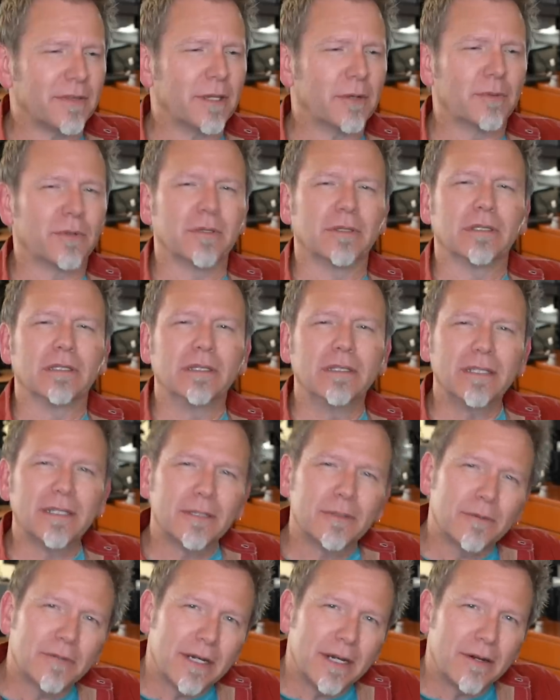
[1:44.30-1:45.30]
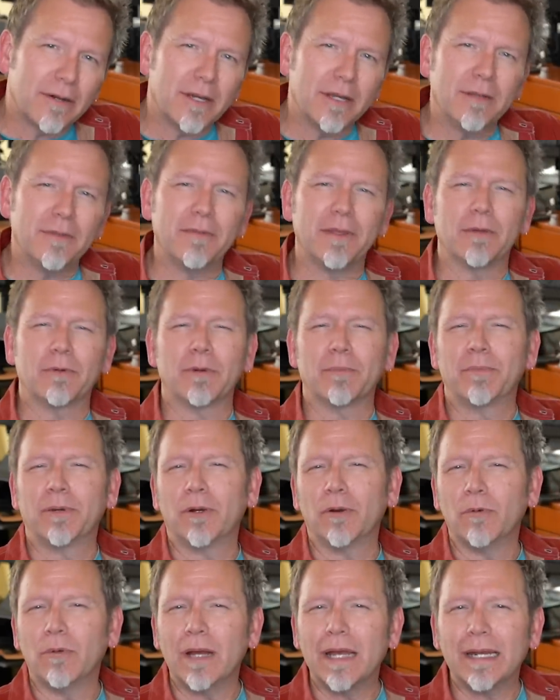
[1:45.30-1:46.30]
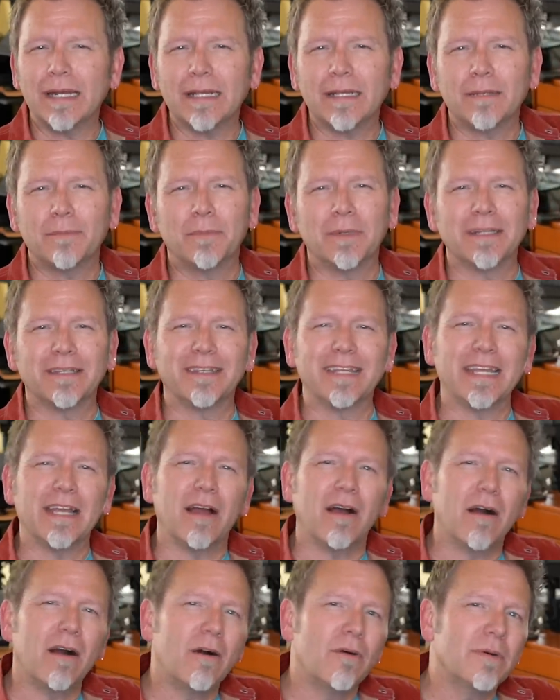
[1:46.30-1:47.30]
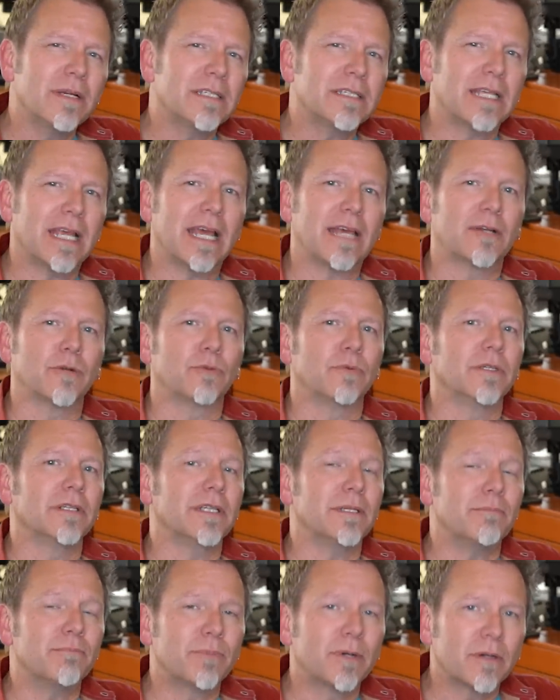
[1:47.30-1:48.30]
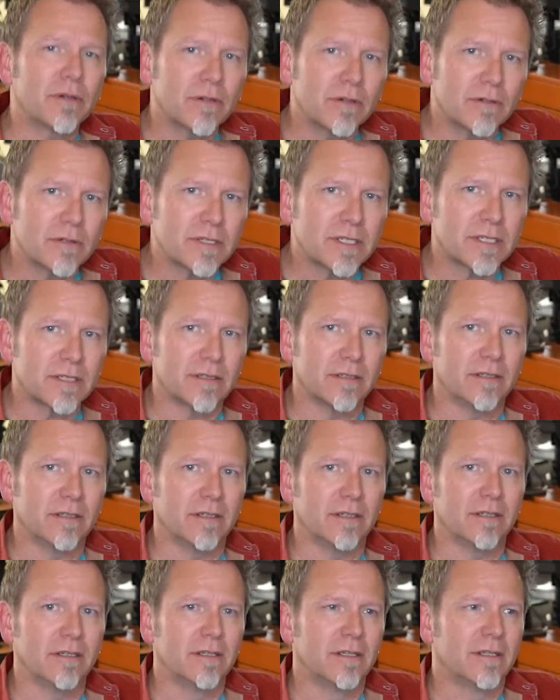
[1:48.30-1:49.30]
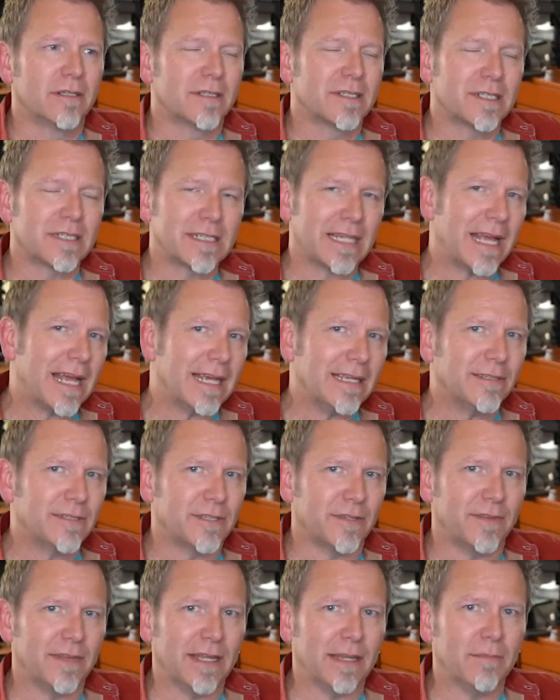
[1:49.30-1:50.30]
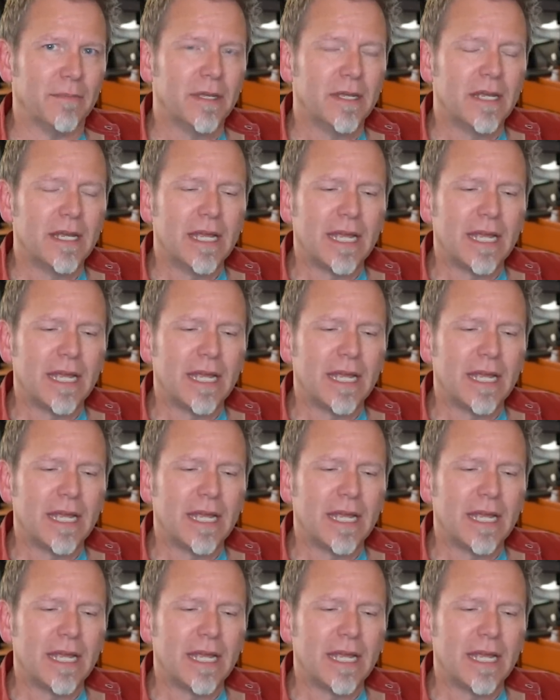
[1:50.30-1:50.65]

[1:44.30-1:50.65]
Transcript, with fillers: They were literary, they were poetic, but they always had a really personal side to them.